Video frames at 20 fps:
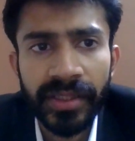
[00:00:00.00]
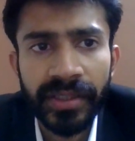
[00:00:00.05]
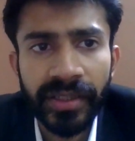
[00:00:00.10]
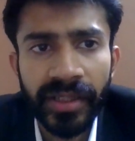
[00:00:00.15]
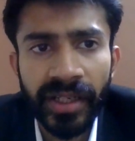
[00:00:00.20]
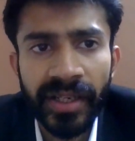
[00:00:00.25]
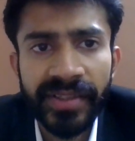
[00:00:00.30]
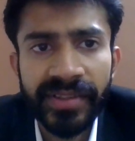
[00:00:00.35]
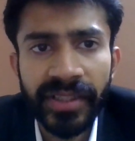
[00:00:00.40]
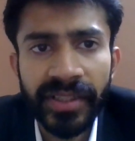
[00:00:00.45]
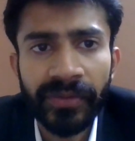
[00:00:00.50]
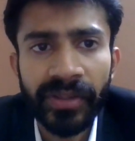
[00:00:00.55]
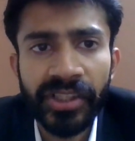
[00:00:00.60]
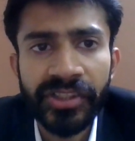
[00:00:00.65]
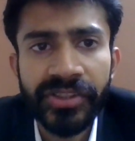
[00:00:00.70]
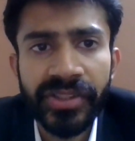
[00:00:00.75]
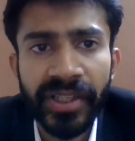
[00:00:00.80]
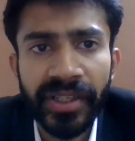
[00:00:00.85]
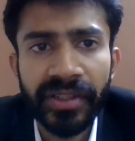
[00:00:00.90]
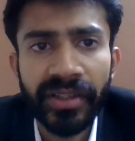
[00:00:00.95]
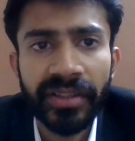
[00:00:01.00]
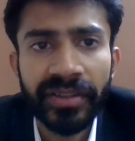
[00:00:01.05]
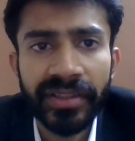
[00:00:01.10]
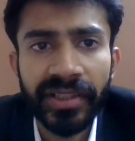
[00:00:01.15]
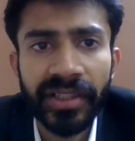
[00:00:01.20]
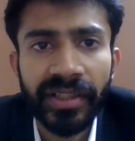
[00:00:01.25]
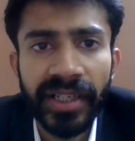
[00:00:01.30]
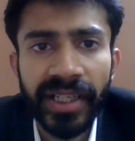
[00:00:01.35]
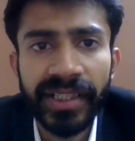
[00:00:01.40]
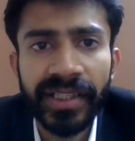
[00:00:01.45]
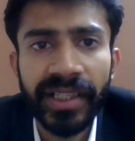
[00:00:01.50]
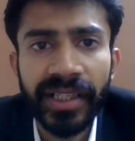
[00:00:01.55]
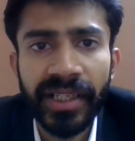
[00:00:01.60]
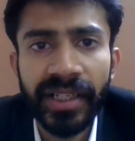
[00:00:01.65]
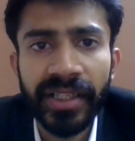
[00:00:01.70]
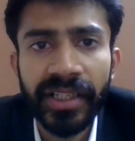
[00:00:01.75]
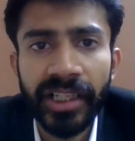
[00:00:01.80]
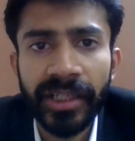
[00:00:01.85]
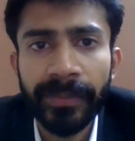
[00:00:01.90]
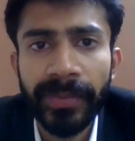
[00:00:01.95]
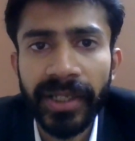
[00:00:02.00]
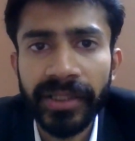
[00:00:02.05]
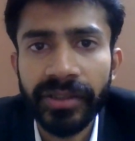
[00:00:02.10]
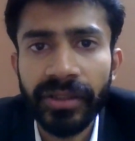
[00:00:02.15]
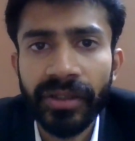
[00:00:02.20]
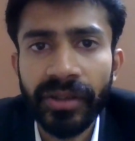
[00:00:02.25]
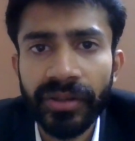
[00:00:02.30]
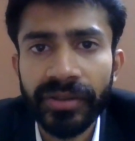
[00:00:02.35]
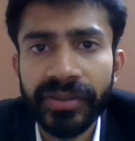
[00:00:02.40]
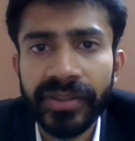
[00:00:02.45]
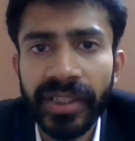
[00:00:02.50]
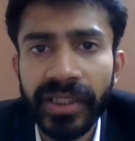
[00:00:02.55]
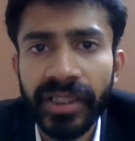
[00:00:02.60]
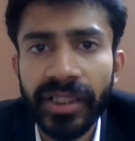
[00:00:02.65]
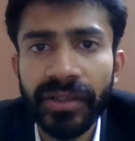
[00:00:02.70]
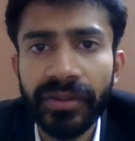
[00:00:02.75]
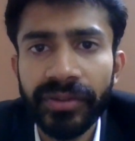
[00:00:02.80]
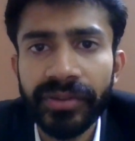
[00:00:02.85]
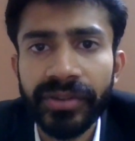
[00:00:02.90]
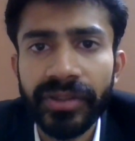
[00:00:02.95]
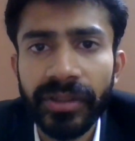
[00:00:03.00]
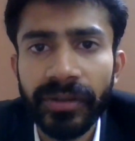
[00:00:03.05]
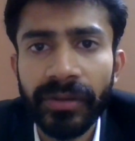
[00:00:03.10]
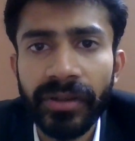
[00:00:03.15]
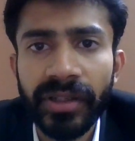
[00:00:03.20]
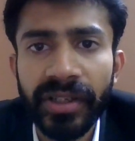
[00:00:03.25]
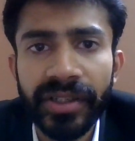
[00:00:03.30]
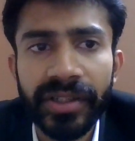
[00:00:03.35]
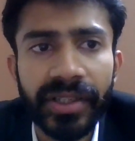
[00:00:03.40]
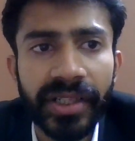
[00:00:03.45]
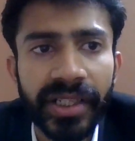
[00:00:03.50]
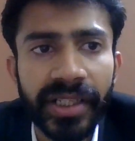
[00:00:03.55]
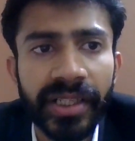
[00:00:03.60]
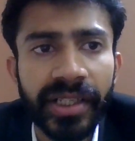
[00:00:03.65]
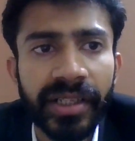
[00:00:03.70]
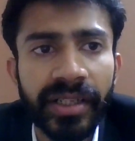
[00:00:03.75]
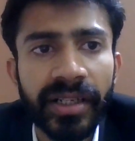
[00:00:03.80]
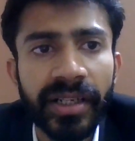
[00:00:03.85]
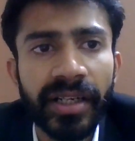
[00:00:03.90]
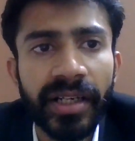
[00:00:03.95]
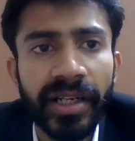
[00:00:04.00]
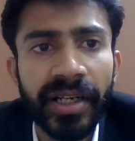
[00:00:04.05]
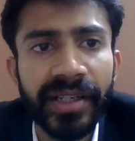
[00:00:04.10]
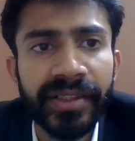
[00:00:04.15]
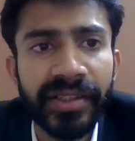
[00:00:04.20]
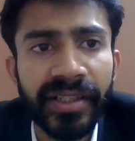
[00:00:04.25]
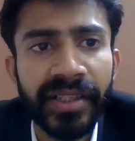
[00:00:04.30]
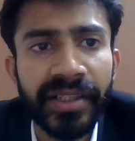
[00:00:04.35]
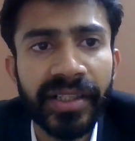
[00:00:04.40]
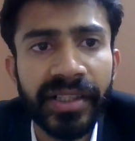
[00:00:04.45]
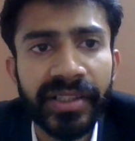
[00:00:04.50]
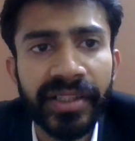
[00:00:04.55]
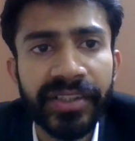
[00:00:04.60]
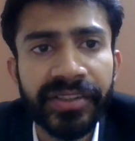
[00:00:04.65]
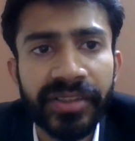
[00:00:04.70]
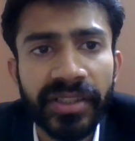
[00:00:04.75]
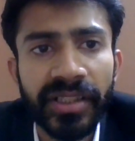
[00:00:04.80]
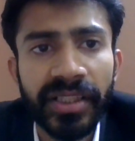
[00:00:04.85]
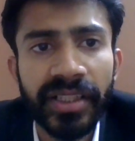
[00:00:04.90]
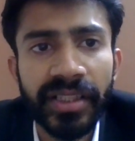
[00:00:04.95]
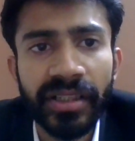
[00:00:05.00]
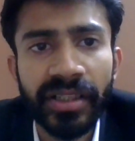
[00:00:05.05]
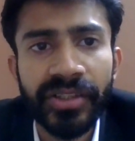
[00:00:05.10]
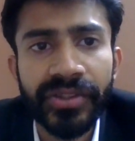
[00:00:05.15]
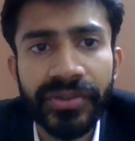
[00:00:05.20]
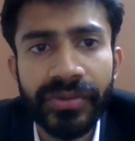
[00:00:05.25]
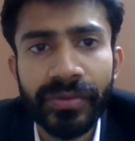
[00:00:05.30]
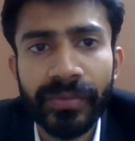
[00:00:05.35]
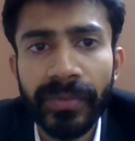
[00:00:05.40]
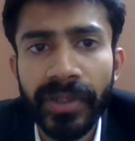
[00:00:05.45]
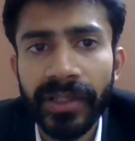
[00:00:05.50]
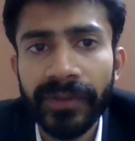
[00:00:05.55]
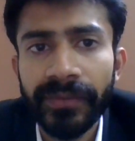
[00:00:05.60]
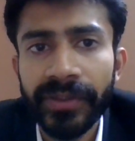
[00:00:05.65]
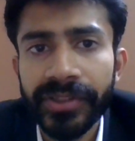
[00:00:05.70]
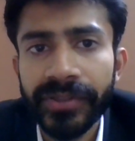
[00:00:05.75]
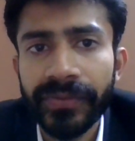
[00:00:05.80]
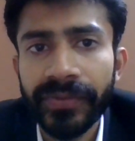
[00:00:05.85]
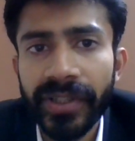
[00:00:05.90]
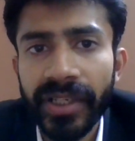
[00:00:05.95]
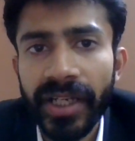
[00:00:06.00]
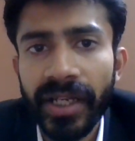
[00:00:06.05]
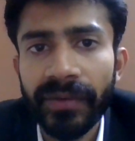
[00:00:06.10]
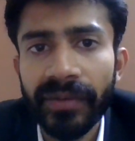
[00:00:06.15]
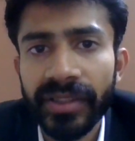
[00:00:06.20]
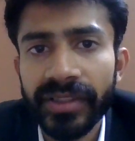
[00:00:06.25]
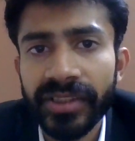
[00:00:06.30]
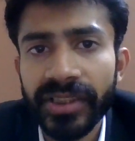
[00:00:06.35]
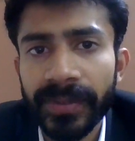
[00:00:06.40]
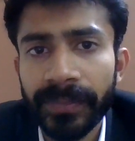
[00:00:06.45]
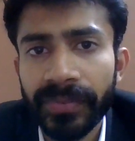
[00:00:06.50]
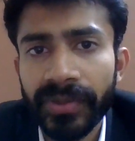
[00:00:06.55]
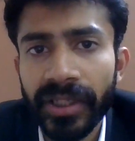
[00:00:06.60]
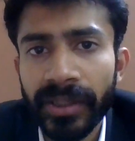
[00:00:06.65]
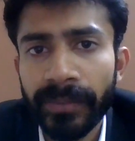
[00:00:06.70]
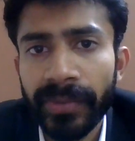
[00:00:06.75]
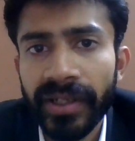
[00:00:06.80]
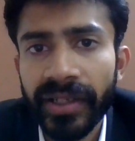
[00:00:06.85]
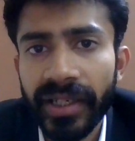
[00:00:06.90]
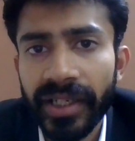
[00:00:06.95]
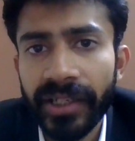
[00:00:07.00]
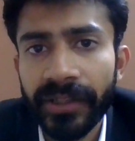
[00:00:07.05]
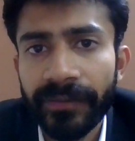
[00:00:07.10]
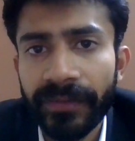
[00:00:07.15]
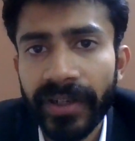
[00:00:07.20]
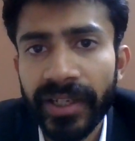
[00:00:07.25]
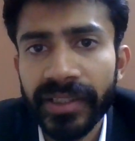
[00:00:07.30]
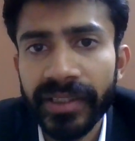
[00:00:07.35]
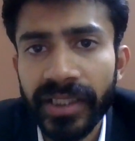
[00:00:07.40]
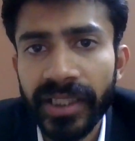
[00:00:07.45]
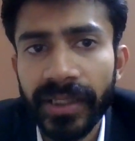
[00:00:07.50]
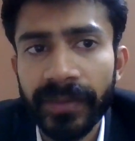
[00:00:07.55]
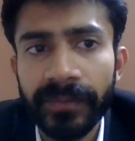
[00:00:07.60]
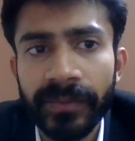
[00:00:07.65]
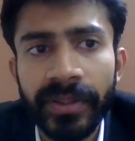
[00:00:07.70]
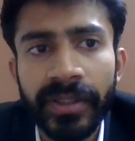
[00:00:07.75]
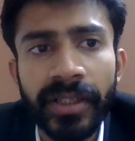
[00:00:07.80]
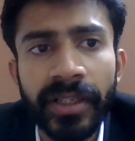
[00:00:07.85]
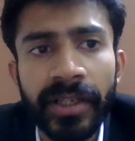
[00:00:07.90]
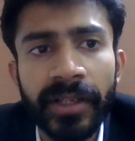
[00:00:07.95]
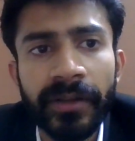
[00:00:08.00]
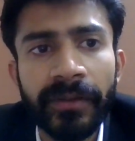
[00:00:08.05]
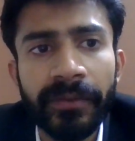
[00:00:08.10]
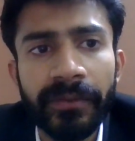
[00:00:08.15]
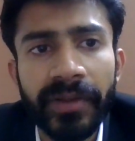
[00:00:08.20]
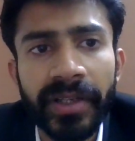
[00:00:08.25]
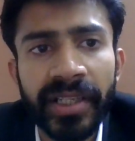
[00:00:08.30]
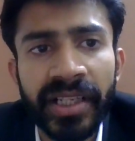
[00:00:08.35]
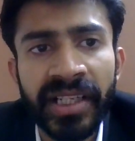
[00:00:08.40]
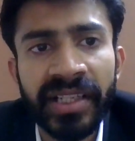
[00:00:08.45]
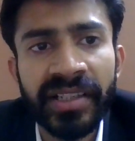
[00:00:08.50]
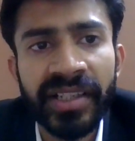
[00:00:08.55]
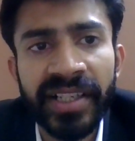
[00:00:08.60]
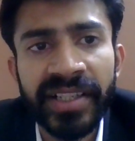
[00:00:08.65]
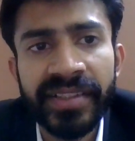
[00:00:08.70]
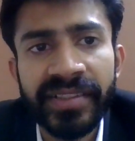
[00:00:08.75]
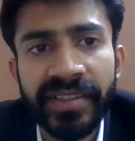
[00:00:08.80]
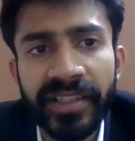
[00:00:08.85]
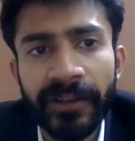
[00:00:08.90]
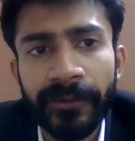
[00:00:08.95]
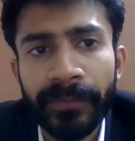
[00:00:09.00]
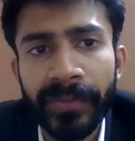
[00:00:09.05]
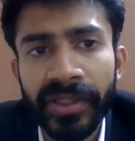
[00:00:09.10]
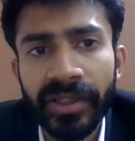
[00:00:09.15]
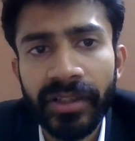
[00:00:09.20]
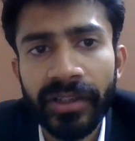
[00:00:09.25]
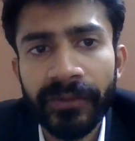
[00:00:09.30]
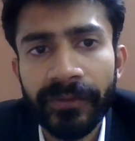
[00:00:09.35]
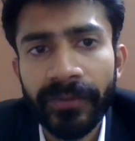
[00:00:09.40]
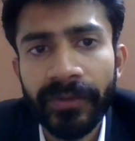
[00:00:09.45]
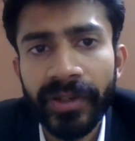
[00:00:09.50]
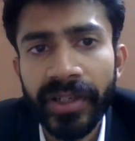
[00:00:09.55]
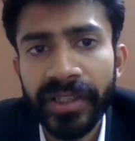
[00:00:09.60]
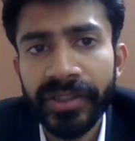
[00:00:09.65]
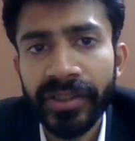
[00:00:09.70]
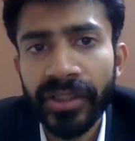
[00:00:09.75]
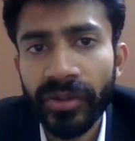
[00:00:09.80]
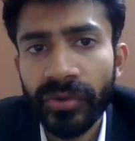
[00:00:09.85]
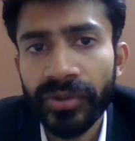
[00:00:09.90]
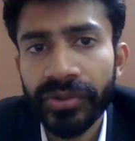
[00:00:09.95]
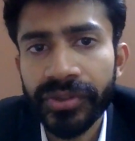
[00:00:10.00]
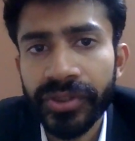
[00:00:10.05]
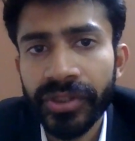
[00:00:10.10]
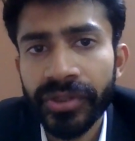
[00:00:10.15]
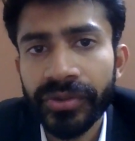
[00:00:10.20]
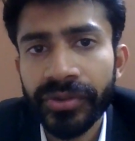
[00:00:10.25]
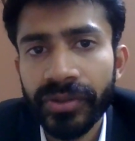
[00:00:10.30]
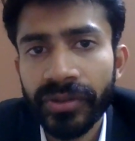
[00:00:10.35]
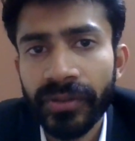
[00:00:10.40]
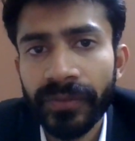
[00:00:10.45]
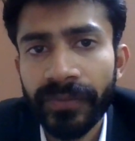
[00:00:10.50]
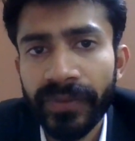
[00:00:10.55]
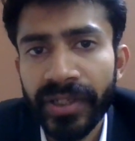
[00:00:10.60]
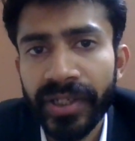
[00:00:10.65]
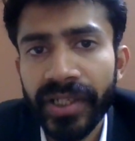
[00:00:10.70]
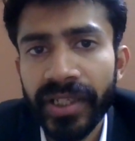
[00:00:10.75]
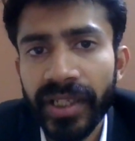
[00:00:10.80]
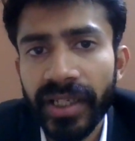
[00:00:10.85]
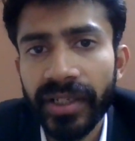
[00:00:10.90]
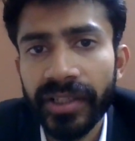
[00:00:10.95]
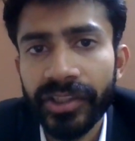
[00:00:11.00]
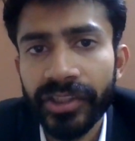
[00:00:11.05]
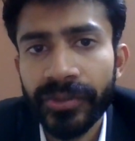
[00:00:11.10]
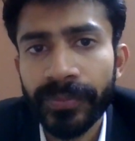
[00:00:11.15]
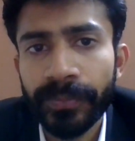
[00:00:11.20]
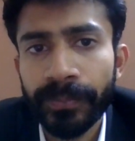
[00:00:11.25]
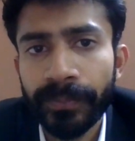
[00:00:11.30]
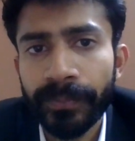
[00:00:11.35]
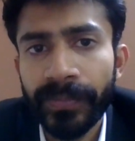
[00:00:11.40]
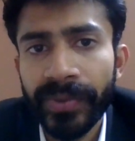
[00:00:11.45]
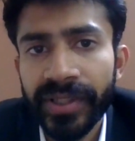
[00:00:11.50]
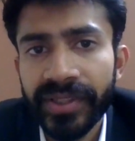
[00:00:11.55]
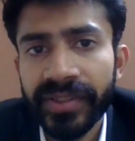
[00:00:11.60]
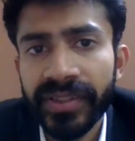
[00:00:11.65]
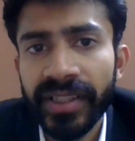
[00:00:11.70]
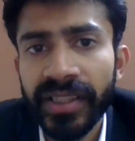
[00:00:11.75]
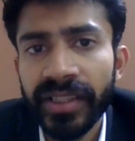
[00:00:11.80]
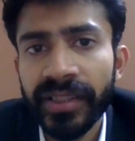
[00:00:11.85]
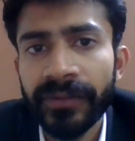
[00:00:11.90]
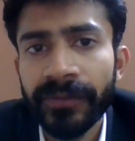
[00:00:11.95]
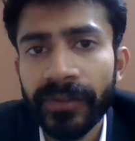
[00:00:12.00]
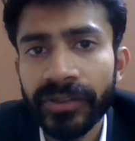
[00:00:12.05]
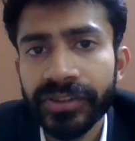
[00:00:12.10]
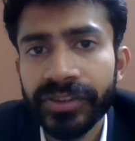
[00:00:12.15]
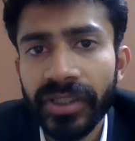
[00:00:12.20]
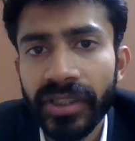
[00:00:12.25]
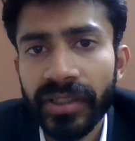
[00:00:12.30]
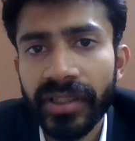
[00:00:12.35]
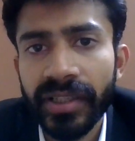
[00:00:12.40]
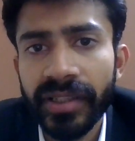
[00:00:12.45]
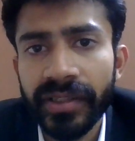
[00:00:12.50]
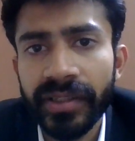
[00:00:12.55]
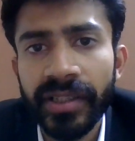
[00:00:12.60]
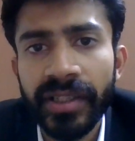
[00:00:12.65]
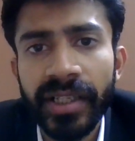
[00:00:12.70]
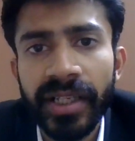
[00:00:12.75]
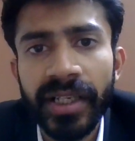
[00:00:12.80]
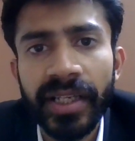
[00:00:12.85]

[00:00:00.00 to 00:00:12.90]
There are several standards and rights guaranteed by the laws that govern our country and the international legal instrument which we have accepted by ratifying them. Various rights have been conferred in the Constitution of India, especially for children.